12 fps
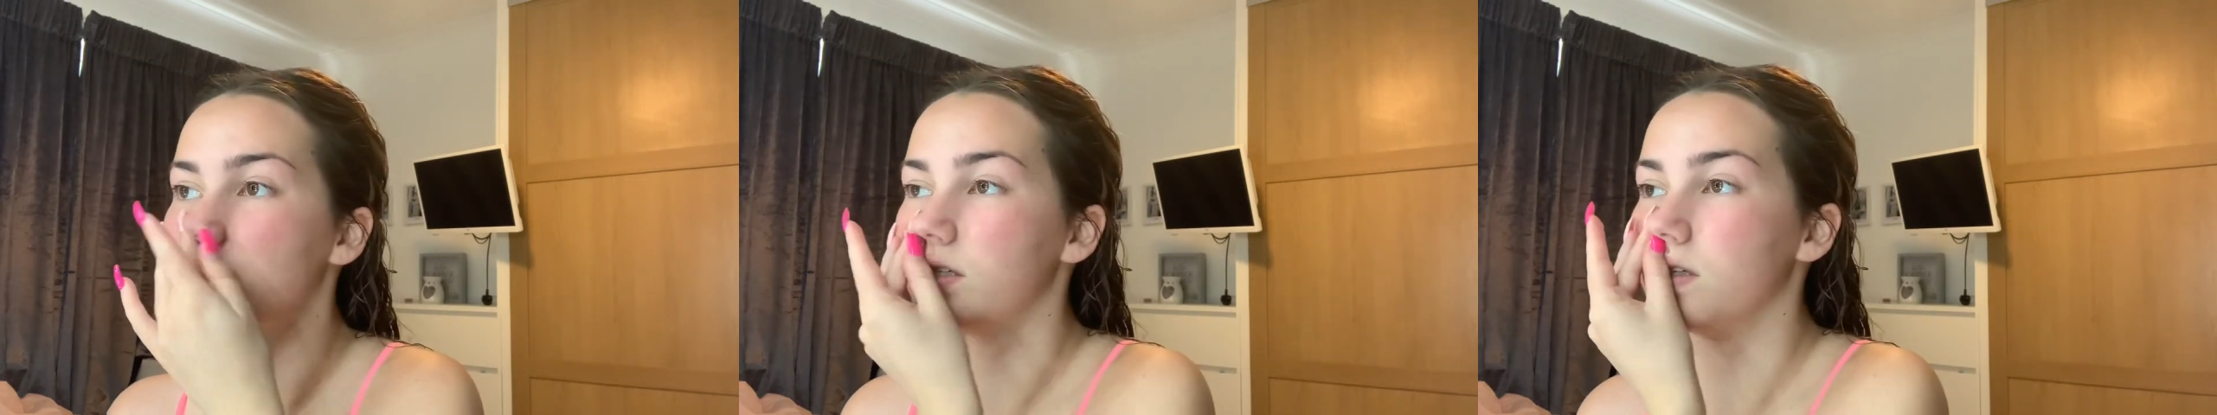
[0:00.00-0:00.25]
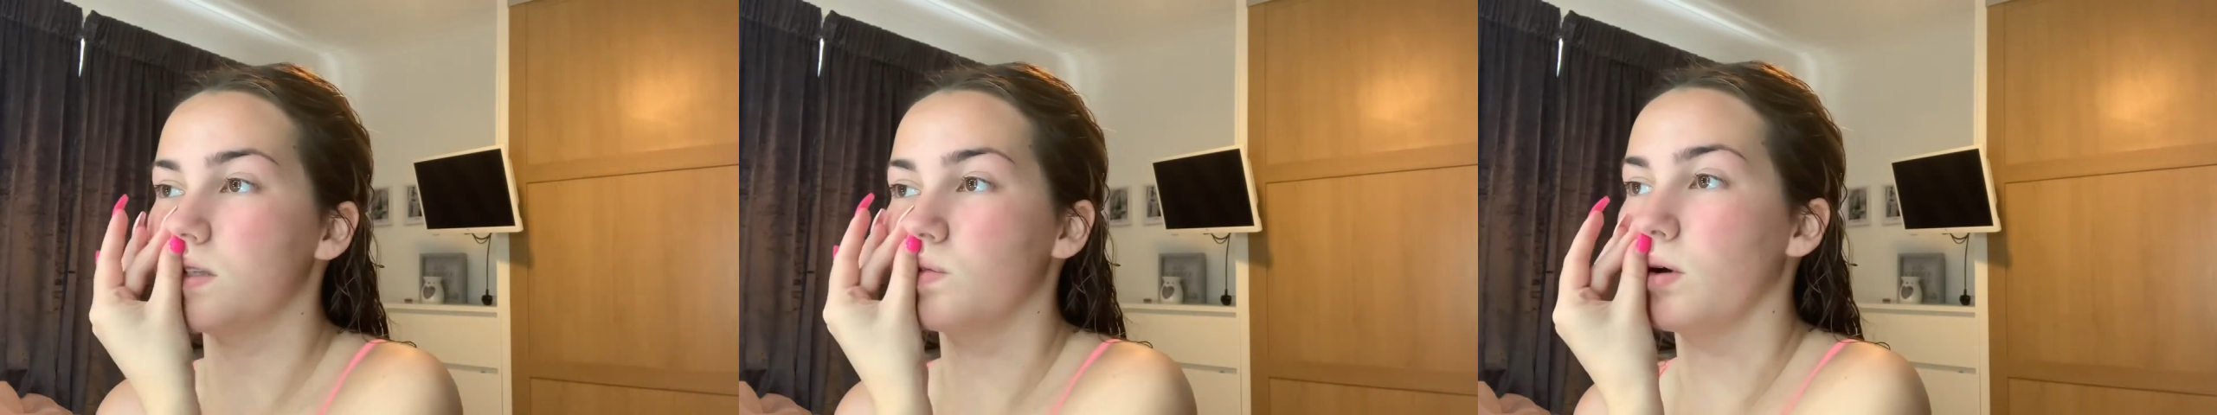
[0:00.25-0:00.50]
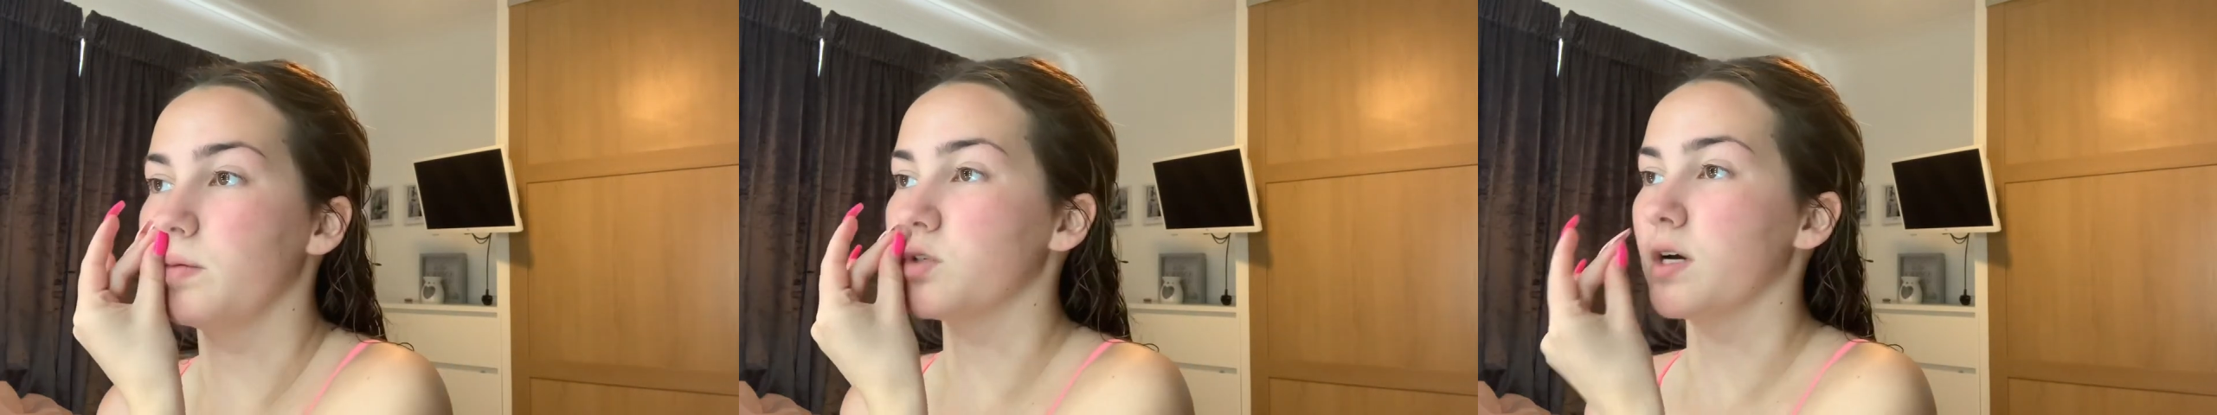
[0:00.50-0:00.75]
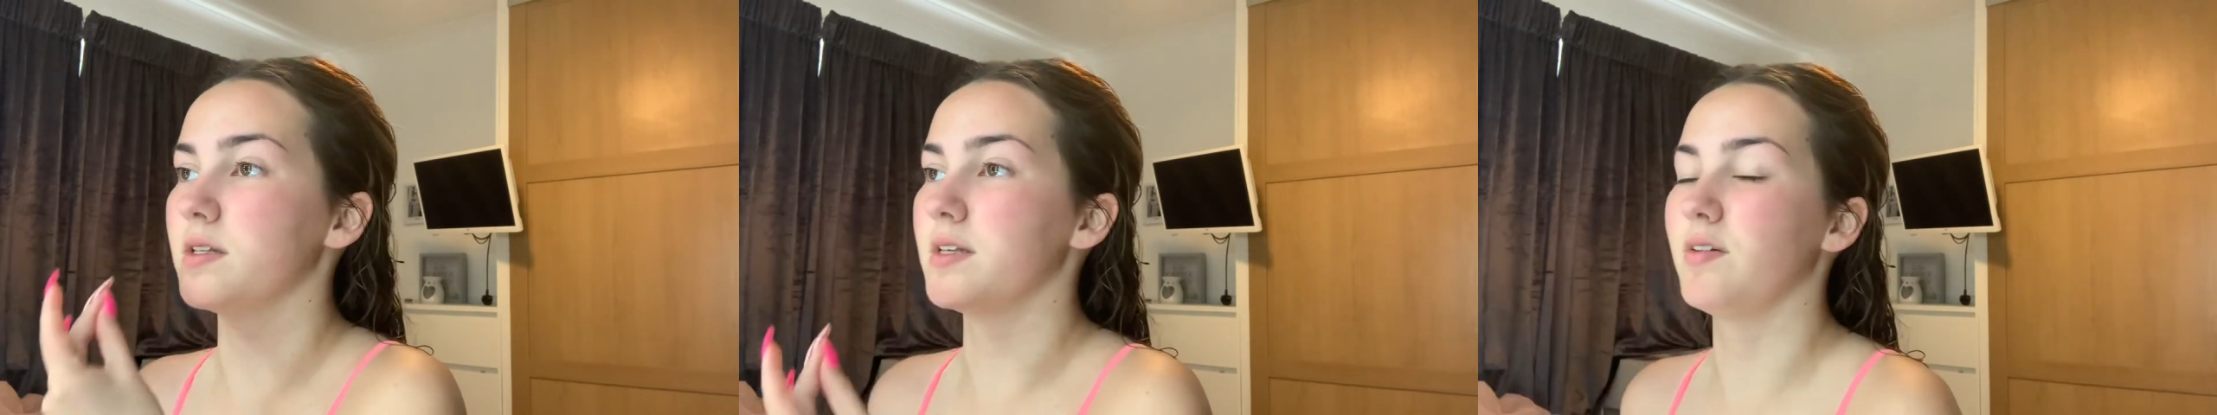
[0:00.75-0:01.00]
just what I'm
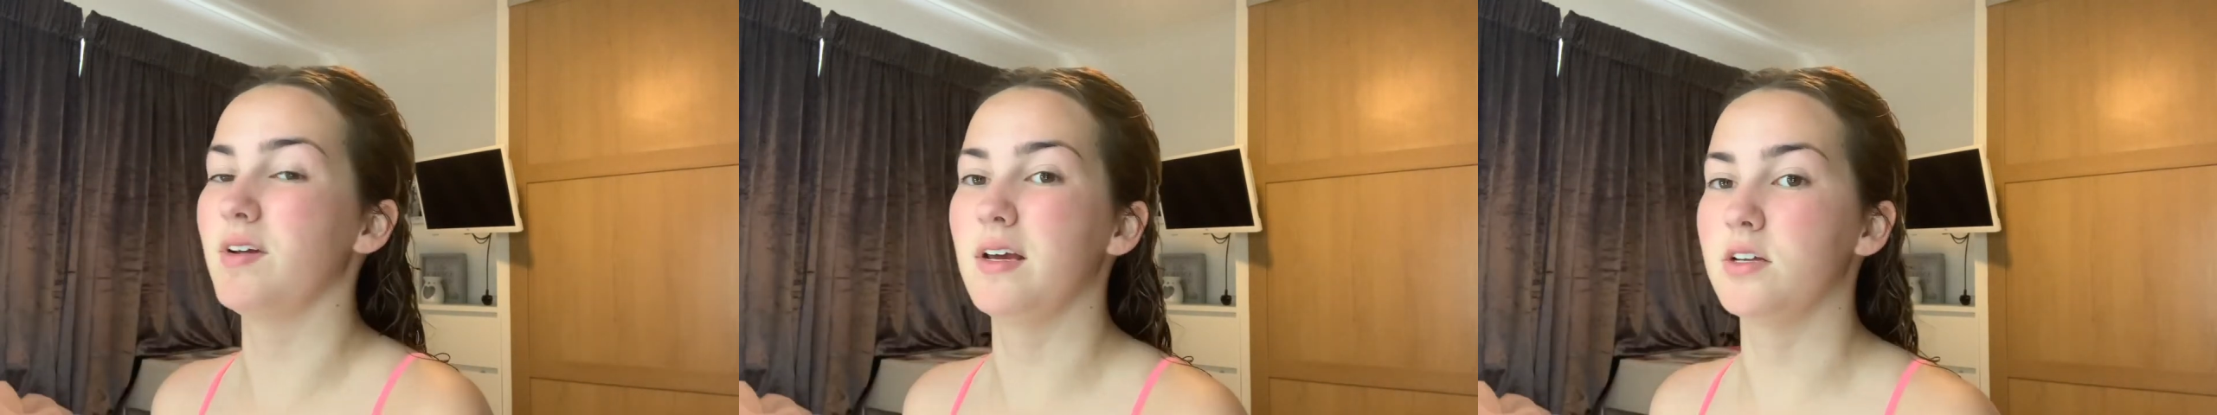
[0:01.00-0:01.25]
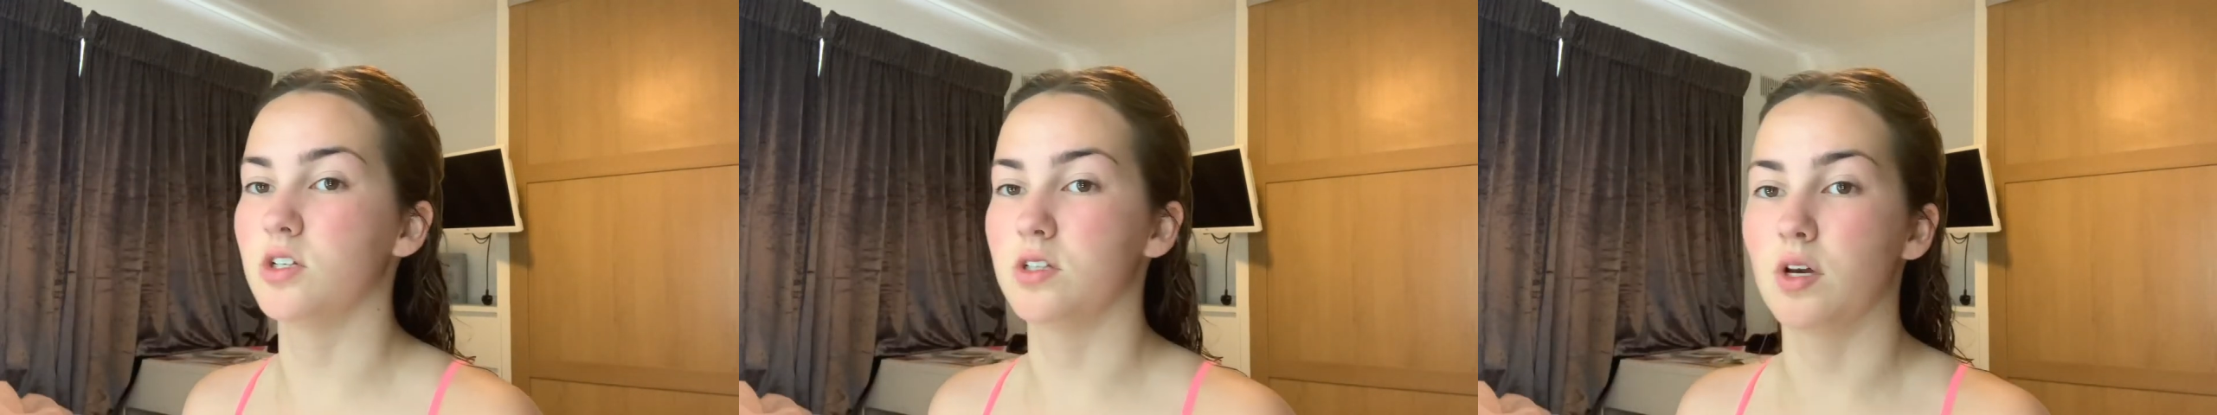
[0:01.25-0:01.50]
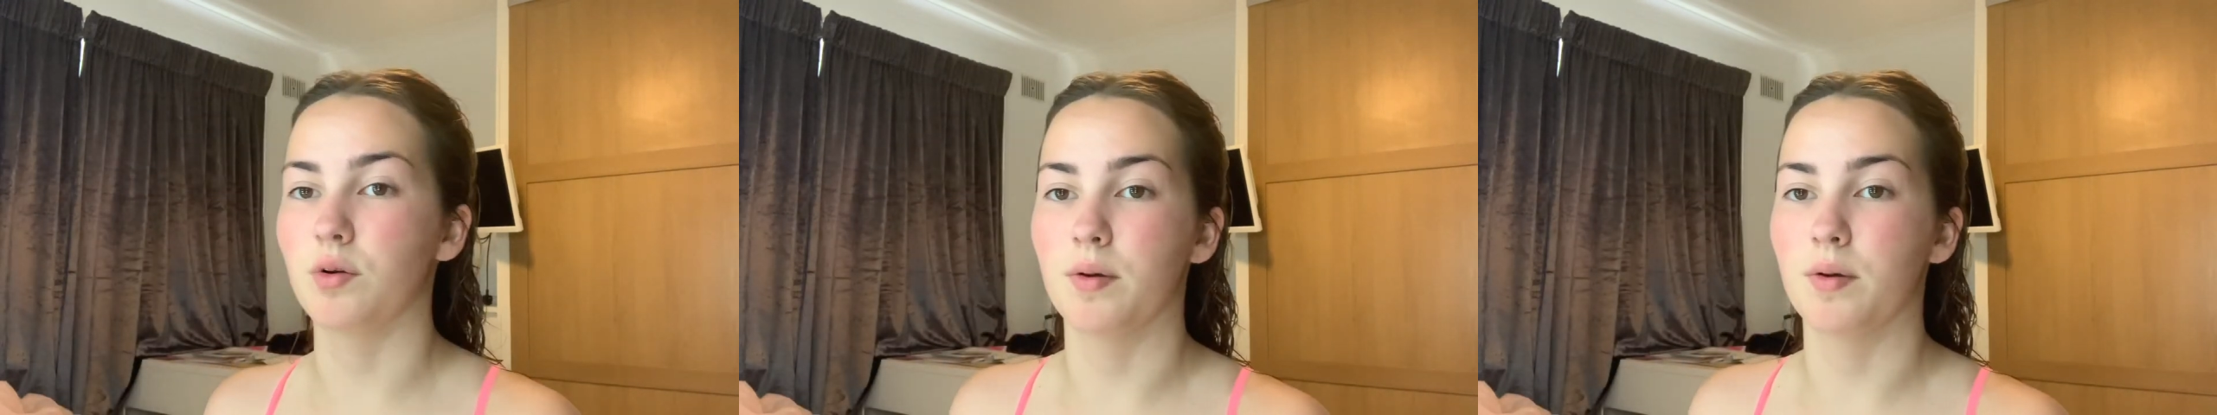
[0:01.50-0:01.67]
trying to say really is just don't